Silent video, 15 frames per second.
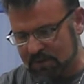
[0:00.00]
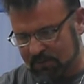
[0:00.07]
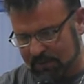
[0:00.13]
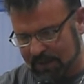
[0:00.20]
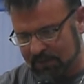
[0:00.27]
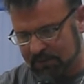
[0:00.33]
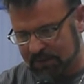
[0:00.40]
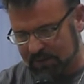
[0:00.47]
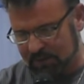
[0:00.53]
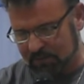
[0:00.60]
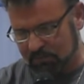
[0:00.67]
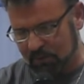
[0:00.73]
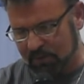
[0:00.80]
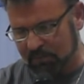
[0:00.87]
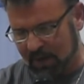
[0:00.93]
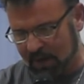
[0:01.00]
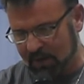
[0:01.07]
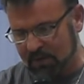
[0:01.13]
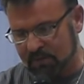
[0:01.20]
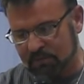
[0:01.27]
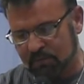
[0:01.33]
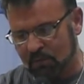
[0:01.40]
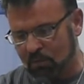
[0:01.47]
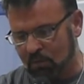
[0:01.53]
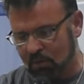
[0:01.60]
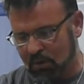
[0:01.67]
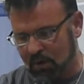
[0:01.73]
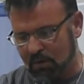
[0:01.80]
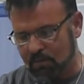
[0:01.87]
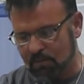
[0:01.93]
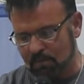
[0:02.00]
surrounded, preparing for war.